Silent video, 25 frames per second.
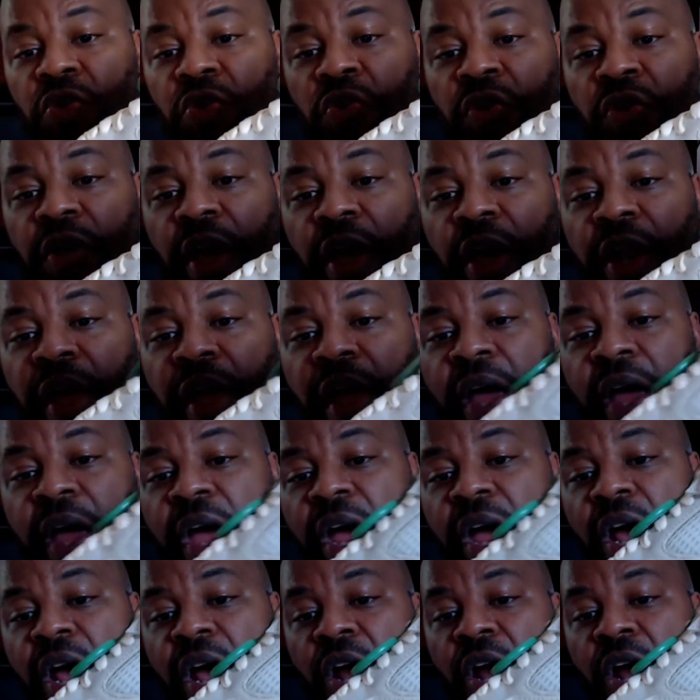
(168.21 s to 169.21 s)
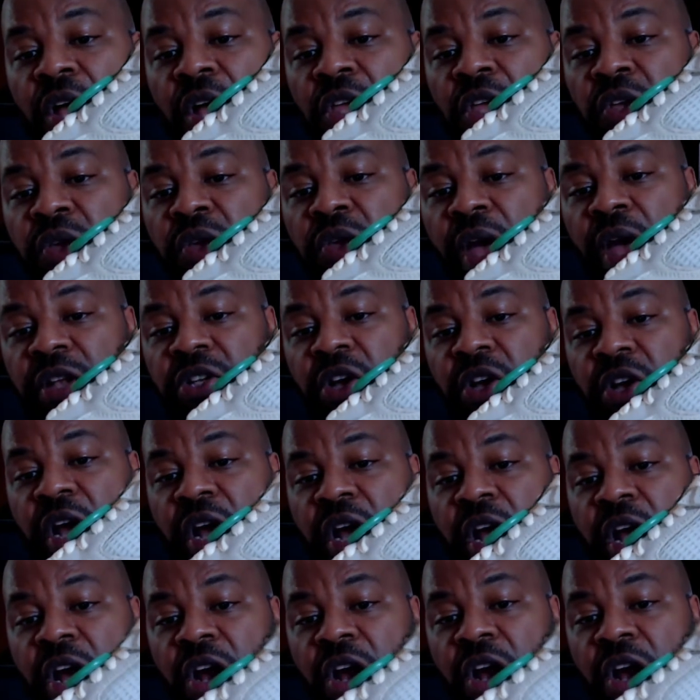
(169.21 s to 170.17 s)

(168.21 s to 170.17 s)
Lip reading: You got air, you got your air